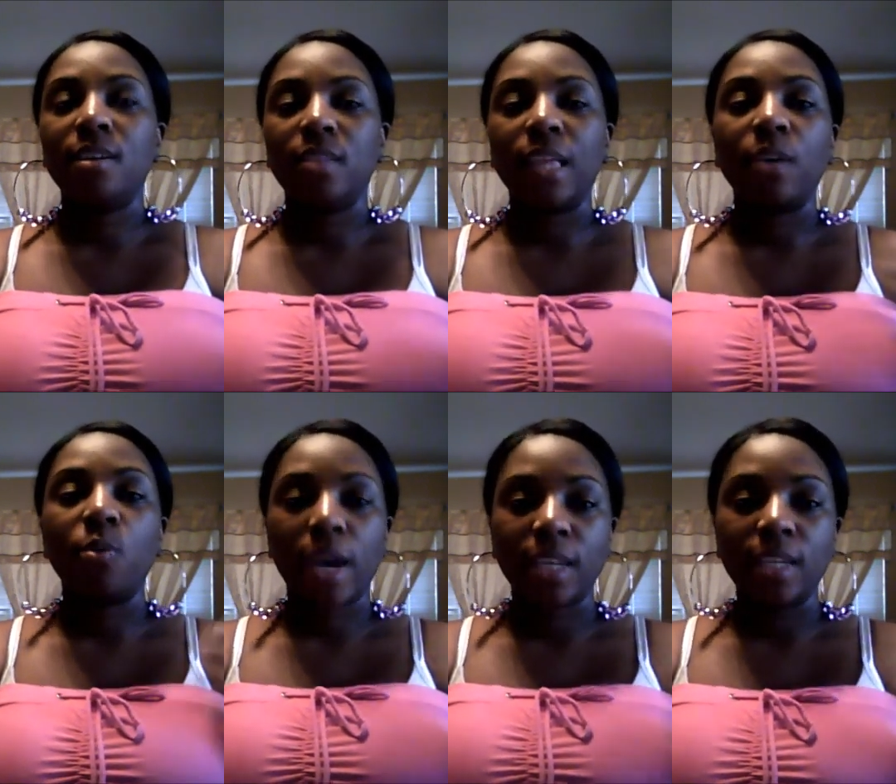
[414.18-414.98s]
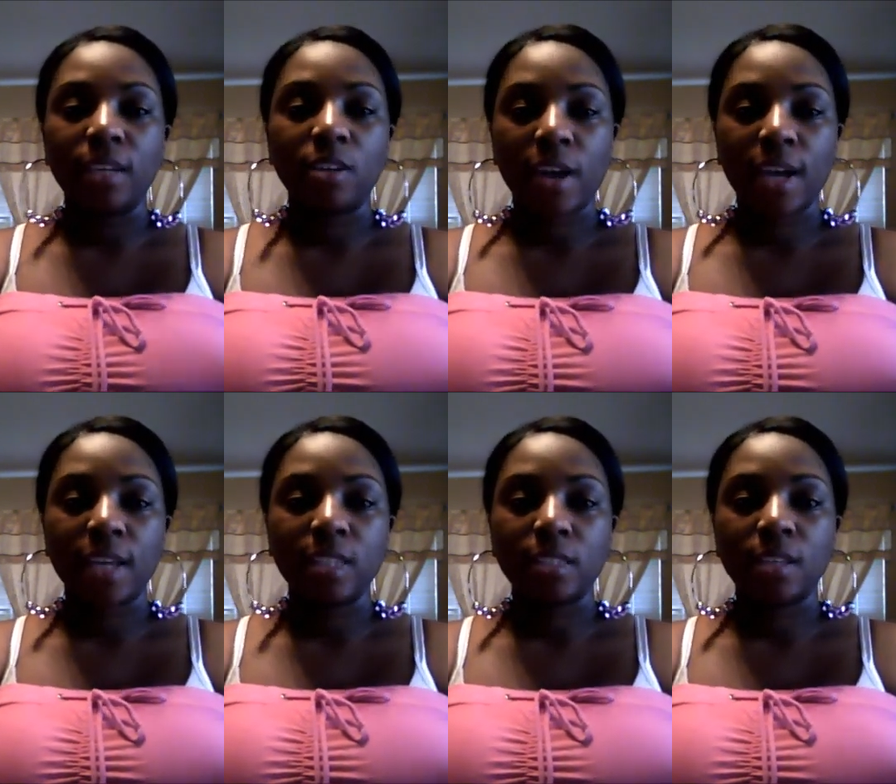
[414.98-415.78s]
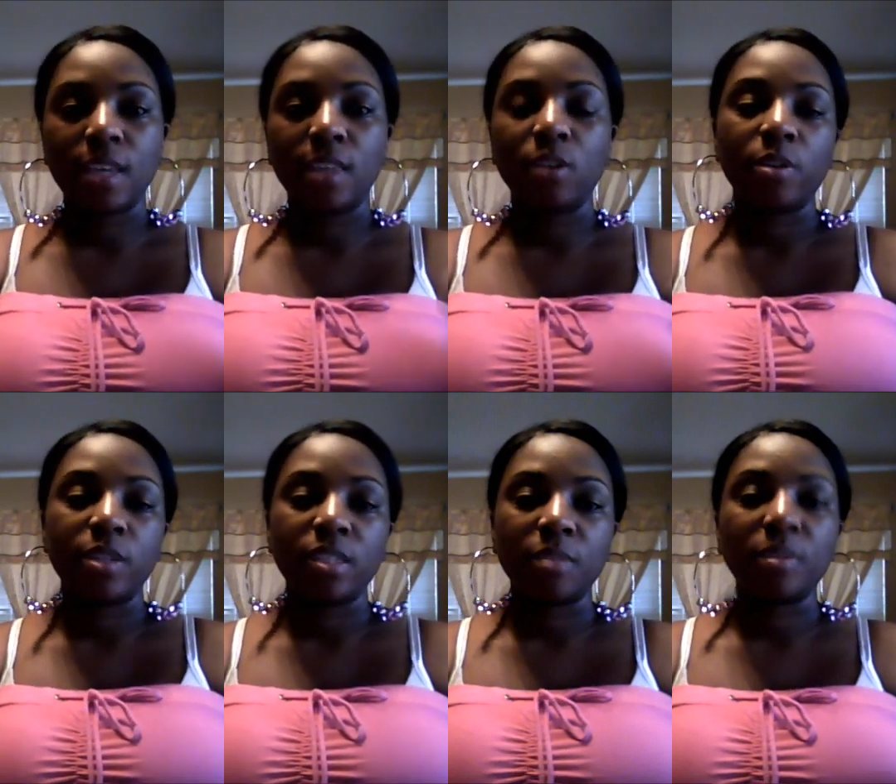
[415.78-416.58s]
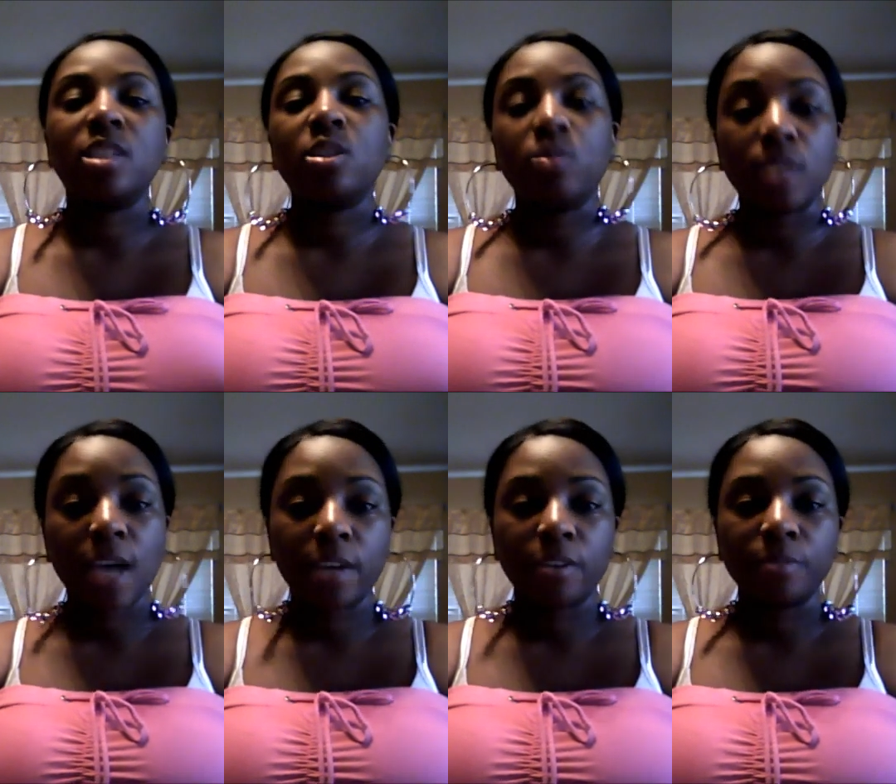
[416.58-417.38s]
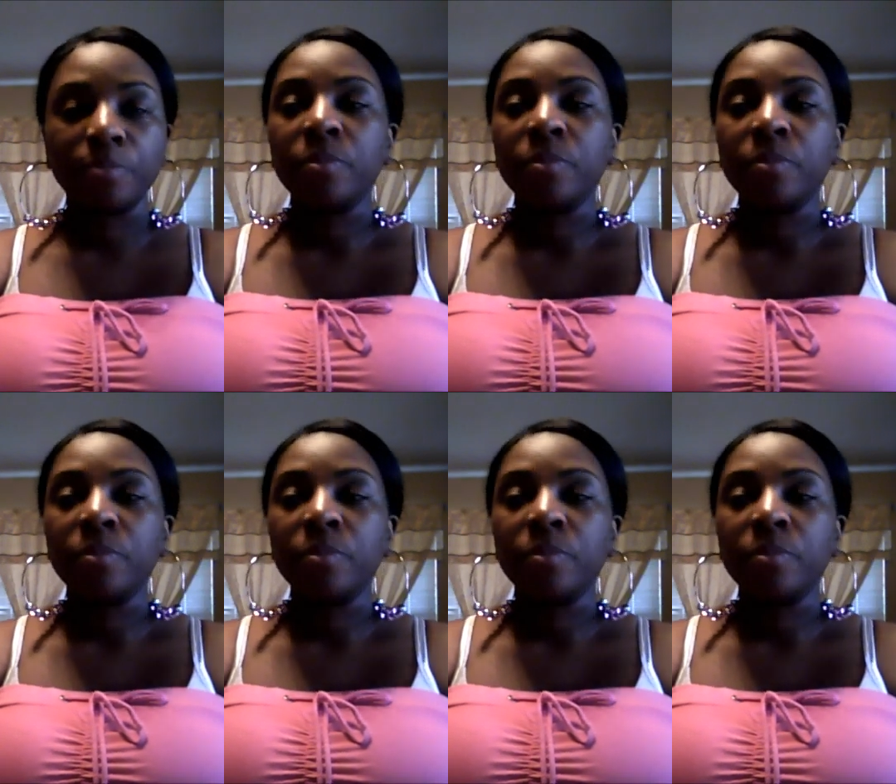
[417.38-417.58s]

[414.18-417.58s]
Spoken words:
like whiny cries, and he'll go to sleep because he's so tired.